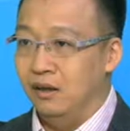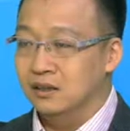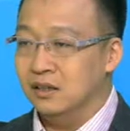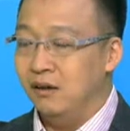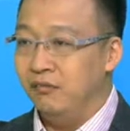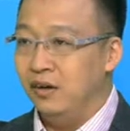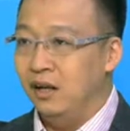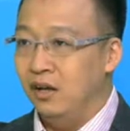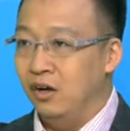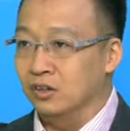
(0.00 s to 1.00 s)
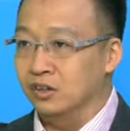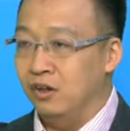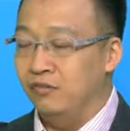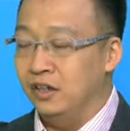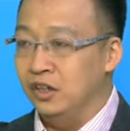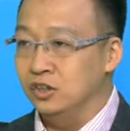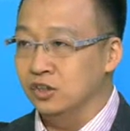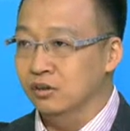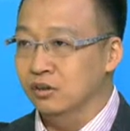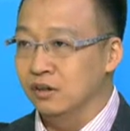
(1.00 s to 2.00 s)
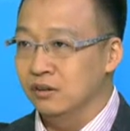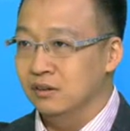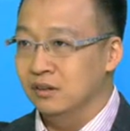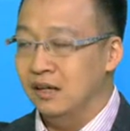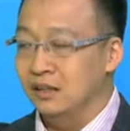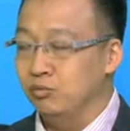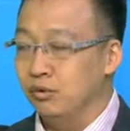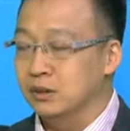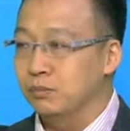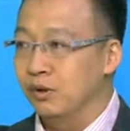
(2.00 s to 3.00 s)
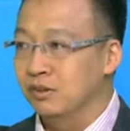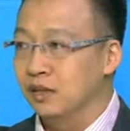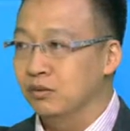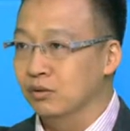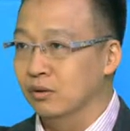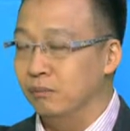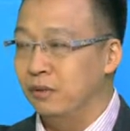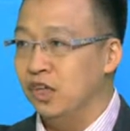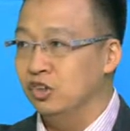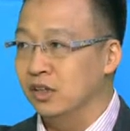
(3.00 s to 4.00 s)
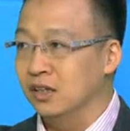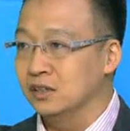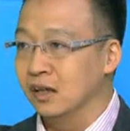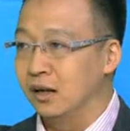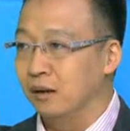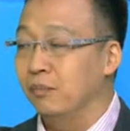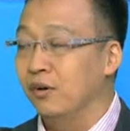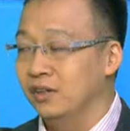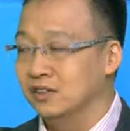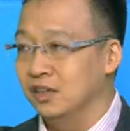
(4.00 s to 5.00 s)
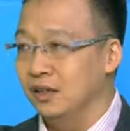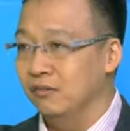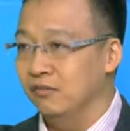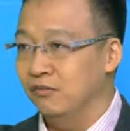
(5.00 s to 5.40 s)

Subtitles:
it covers a lot of issues that is responding to Beijing's policy.